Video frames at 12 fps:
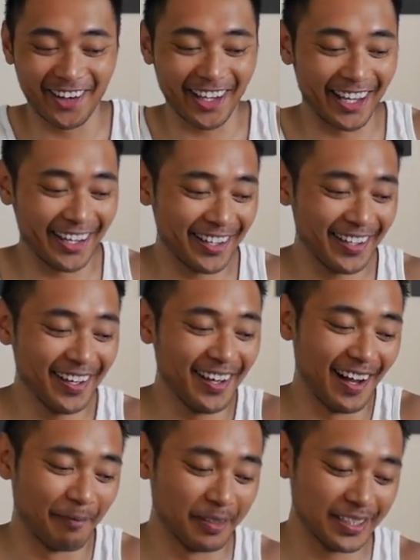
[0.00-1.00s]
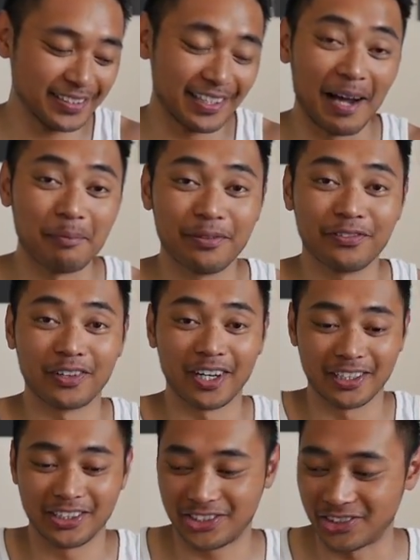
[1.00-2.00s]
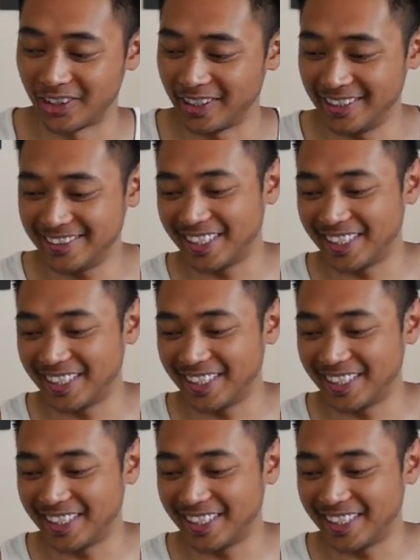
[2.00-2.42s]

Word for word: okay, I'm gonna stop before I destroy this